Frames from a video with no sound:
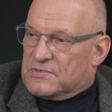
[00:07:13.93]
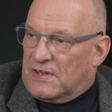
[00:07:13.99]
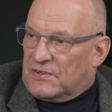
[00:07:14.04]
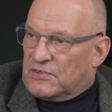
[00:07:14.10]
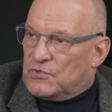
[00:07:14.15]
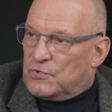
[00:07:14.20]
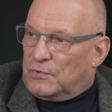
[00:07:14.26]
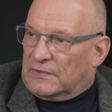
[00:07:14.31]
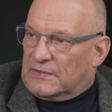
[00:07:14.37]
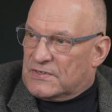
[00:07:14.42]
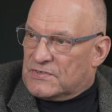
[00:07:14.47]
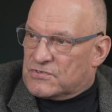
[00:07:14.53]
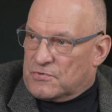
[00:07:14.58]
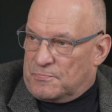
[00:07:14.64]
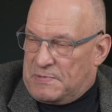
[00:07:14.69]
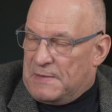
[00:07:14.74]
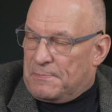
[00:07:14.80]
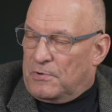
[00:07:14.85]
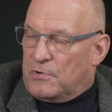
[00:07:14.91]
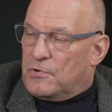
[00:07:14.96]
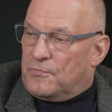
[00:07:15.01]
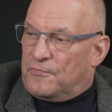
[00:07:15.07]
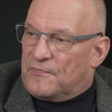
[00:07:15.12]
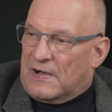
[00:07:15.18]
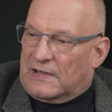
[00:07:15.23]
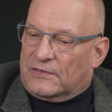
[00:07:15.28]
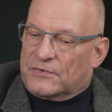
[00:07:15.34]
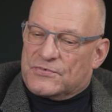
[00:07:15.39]
non-dualists or people who
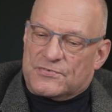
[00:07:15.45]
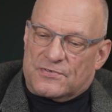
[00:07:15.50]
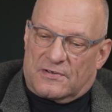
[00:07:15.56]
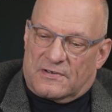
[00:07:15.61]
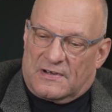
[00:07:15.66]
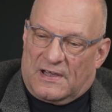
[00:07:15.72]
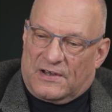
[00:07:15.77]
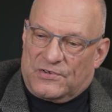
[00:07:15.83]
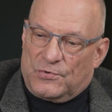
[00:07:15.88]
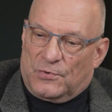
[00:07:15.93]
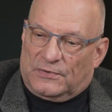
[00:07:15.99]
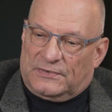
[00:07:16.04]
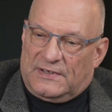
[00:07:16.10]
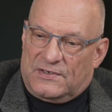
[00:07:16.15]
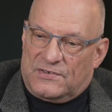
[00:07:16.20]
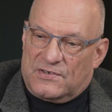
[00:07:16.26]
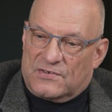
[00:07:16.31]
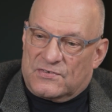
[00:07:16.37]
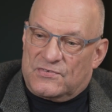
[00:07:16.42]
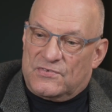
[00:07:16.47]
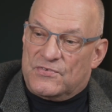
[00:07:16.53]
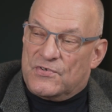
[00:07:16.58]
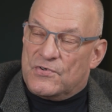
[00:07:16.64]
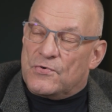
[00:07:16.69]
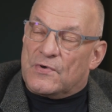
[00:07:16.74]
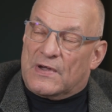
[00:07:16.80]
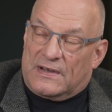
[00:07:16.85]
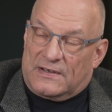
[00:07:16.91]
follow certain non-dual teachings
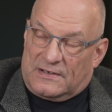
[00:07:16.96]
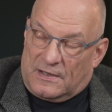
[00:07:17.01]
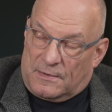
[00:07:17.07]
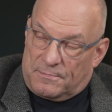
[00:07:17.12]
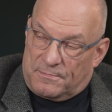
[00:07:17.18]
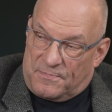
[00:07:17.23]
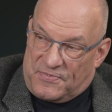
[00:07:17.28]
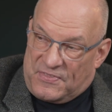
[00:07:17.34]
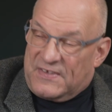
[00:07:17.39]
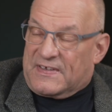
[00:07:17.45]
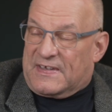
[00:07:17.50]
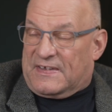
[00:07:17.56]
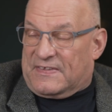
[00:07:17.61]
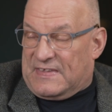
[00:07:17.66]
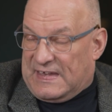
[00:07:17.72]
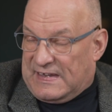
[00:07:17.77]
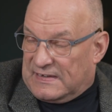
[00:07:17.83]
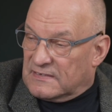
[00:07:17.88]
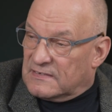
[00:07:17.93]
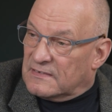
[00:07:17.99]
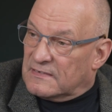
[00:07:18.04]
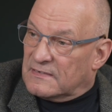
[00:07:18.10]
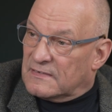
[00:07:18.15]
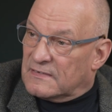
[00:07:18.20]
do end up thinking that.